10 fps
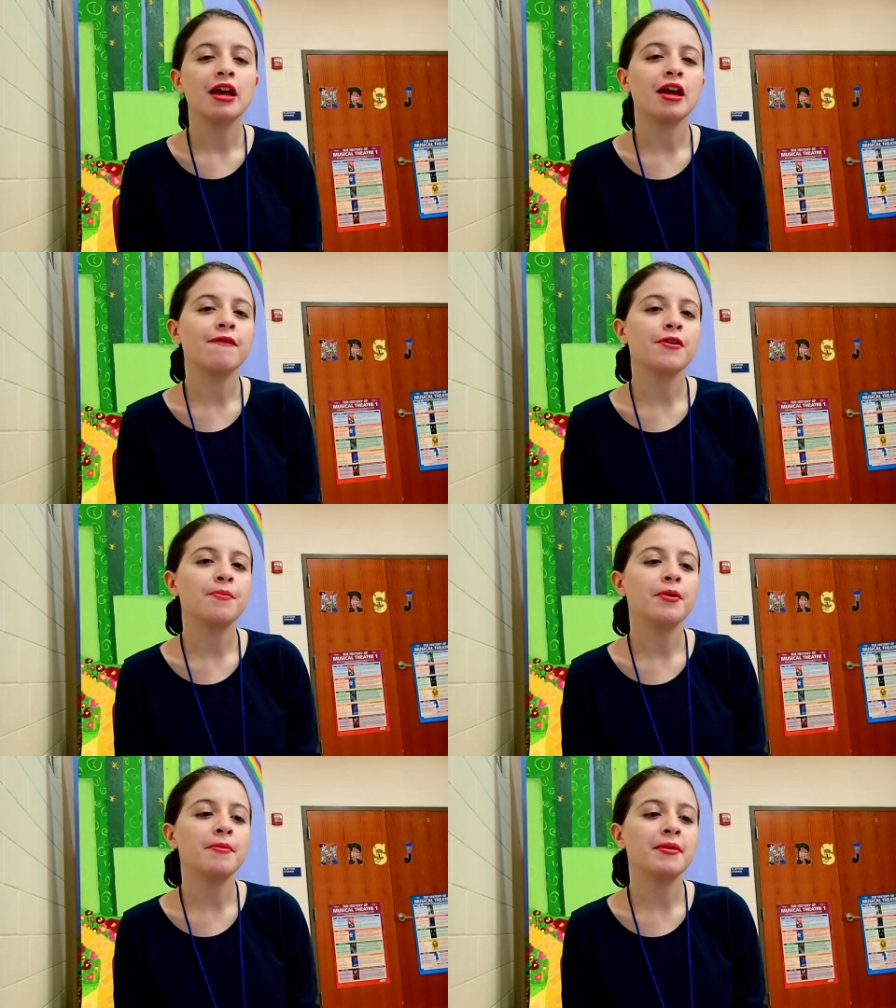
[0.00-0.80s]
If you
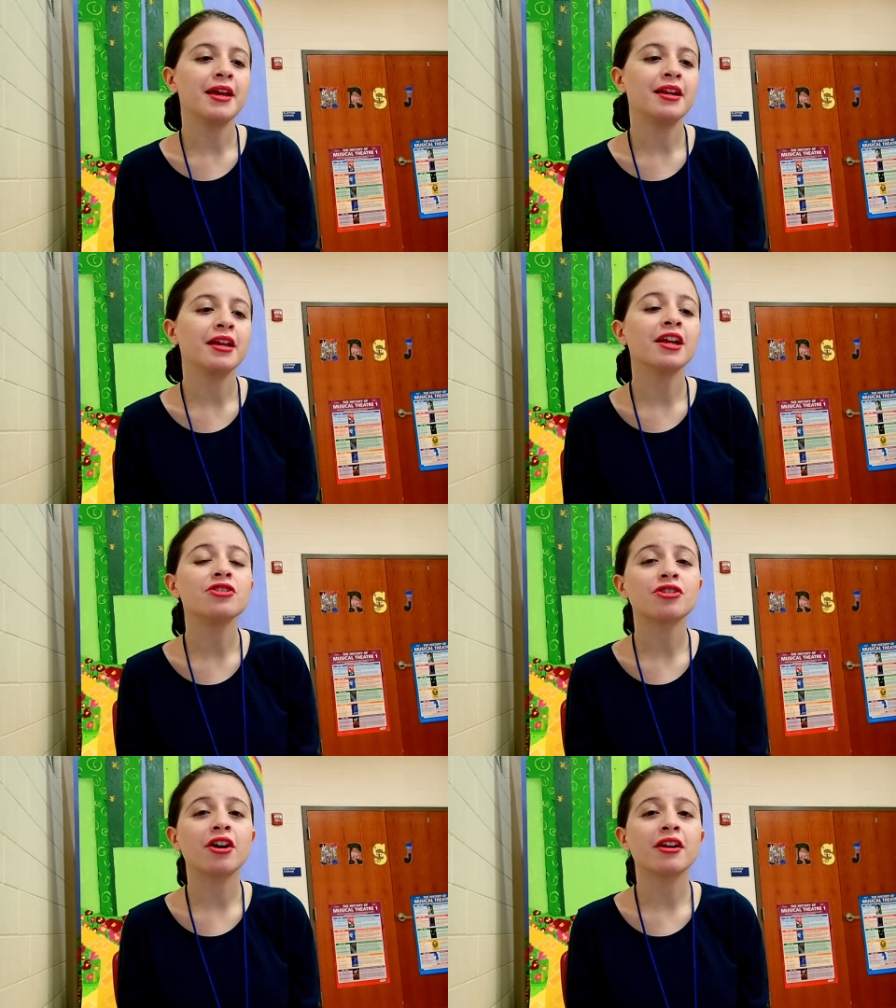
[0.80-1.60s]
put me in a
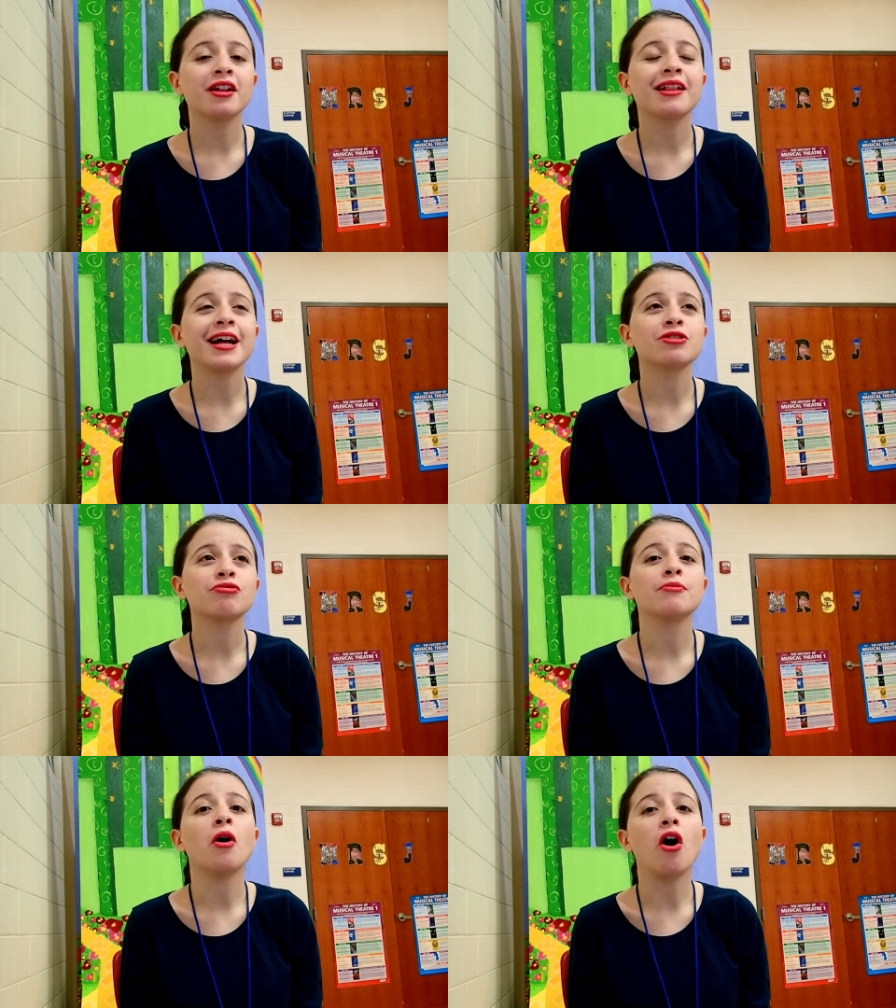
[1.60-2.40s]
kindergarten
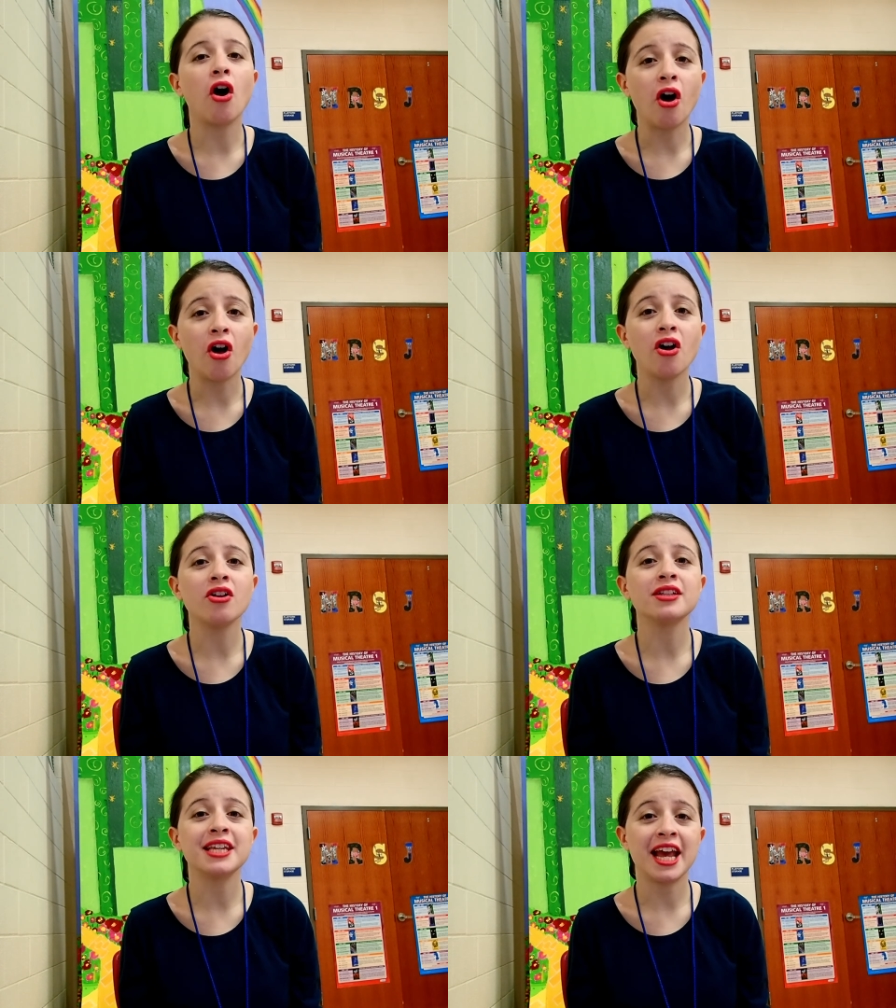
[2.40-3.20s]
classroom
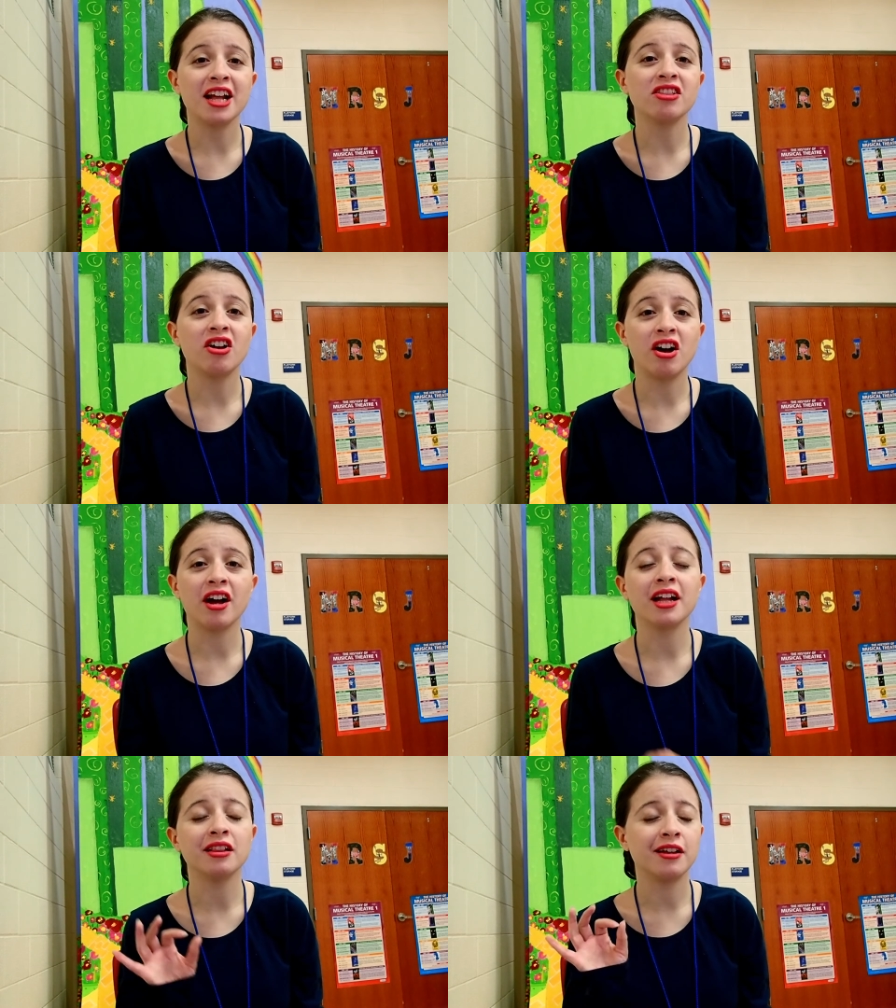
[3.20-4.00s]
all day long,
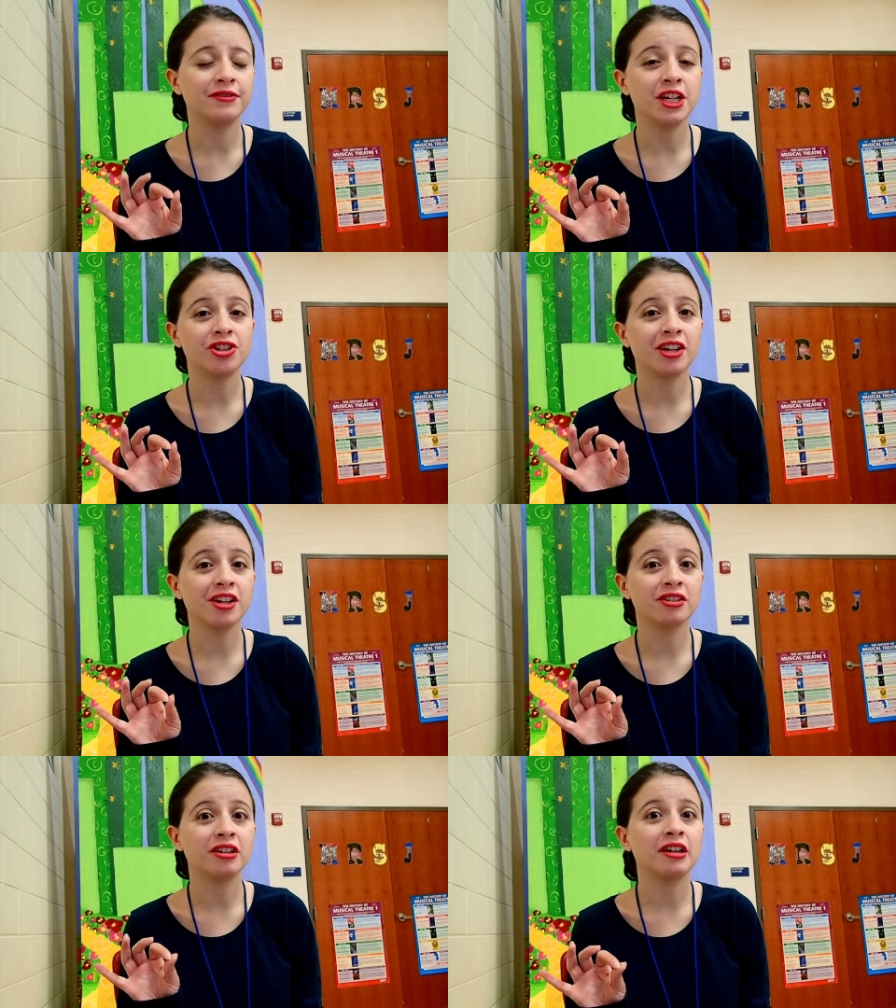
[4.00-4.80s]
I love teaching
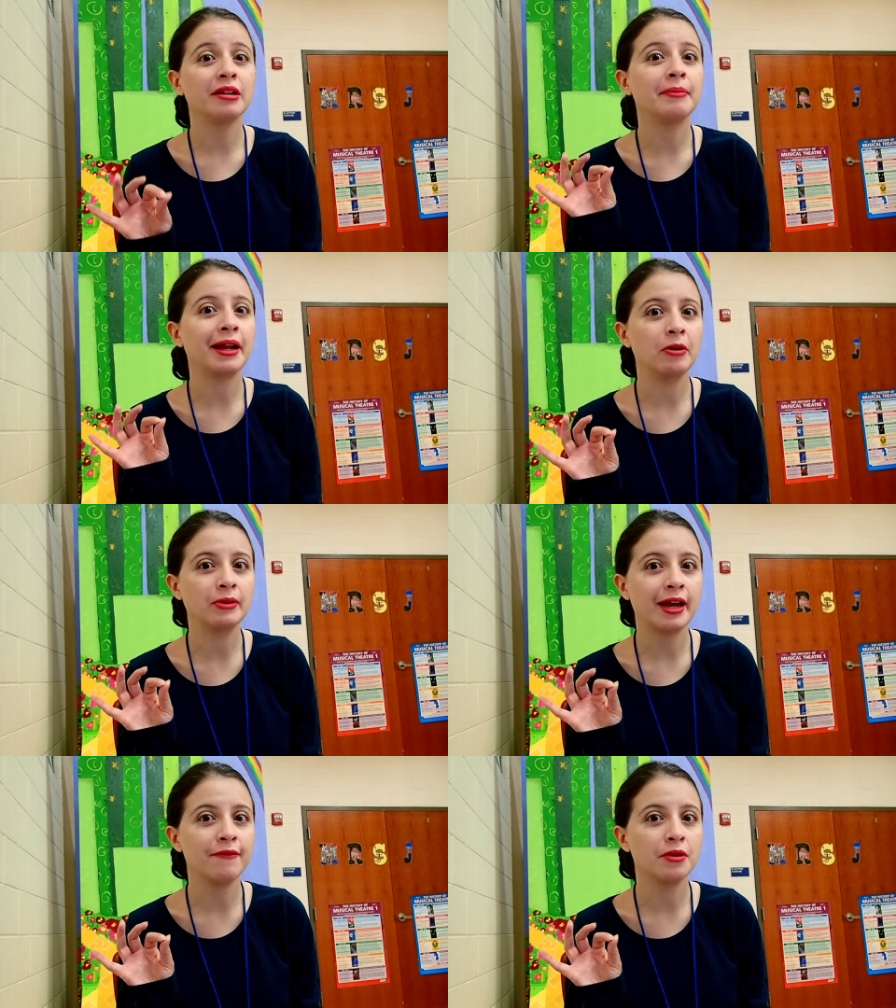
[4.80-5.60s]
kindergarten, but I
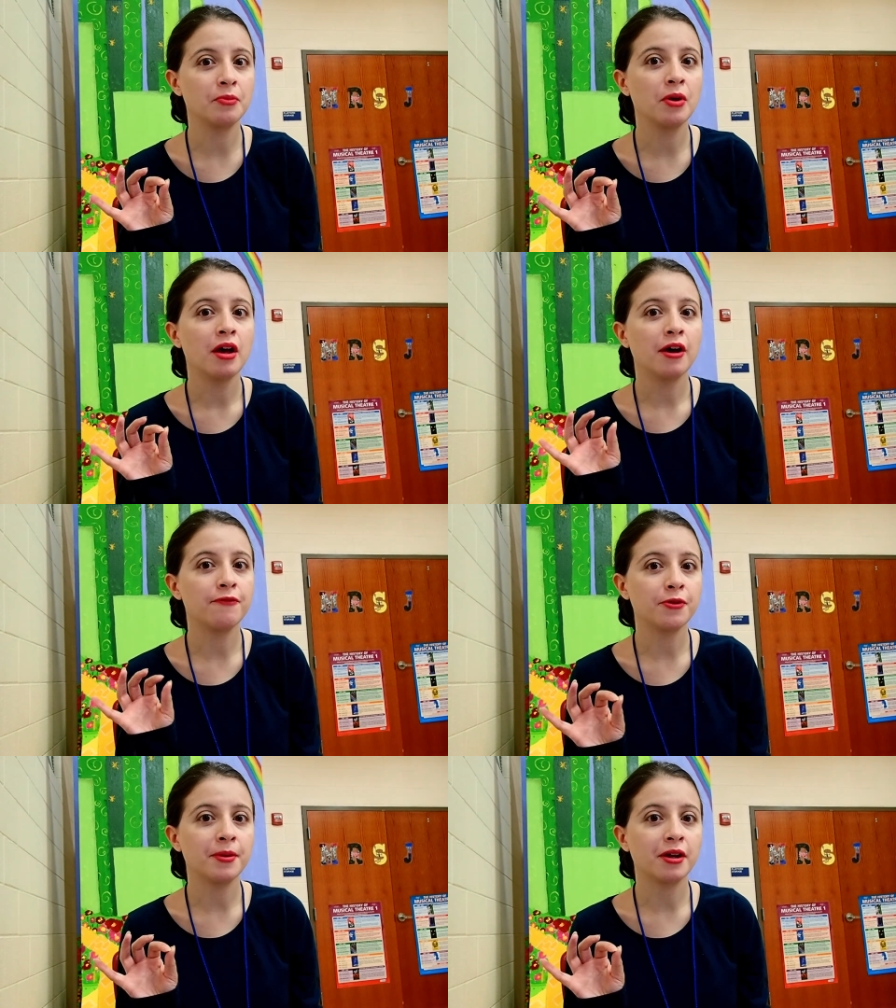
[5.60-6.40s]
only have them a
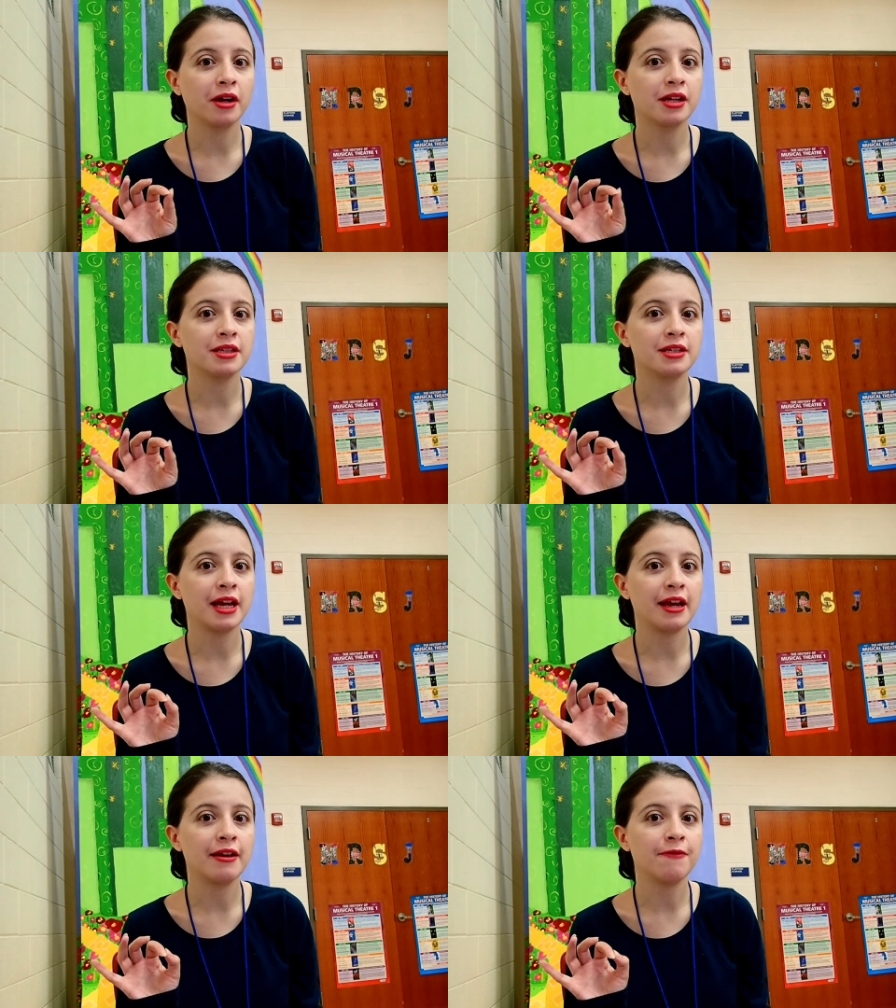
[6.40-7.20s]
few periods a
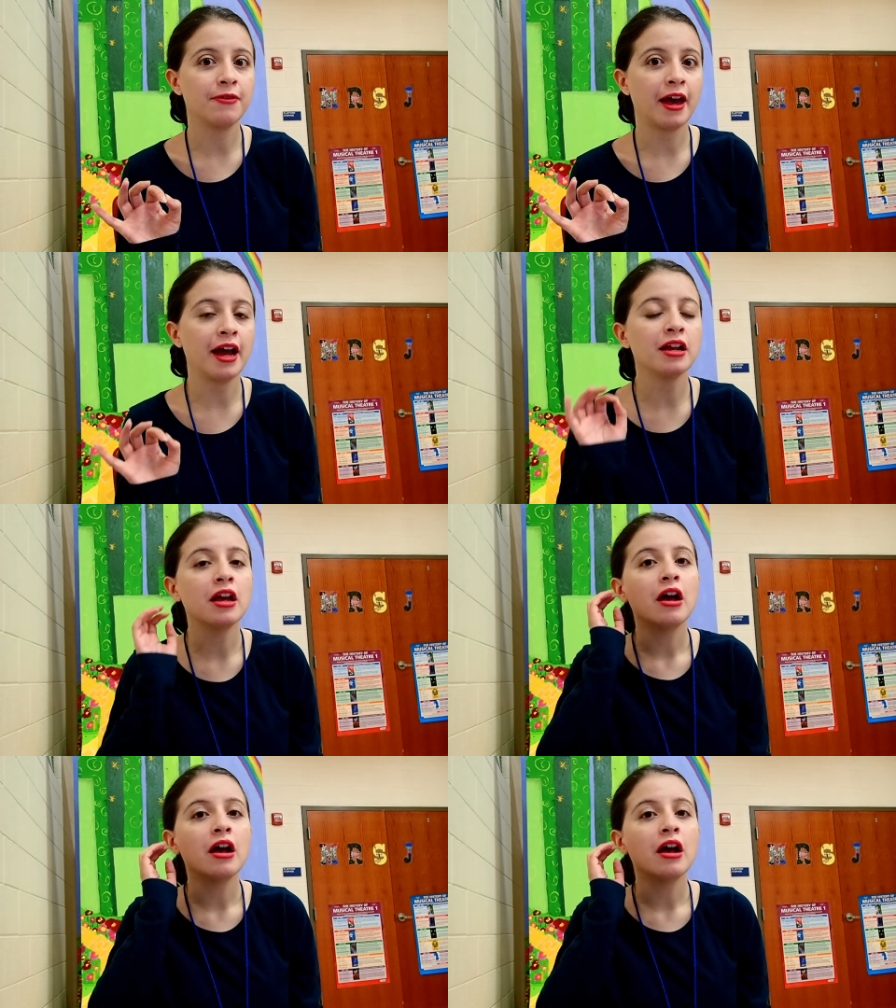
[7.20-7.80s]
day, if that.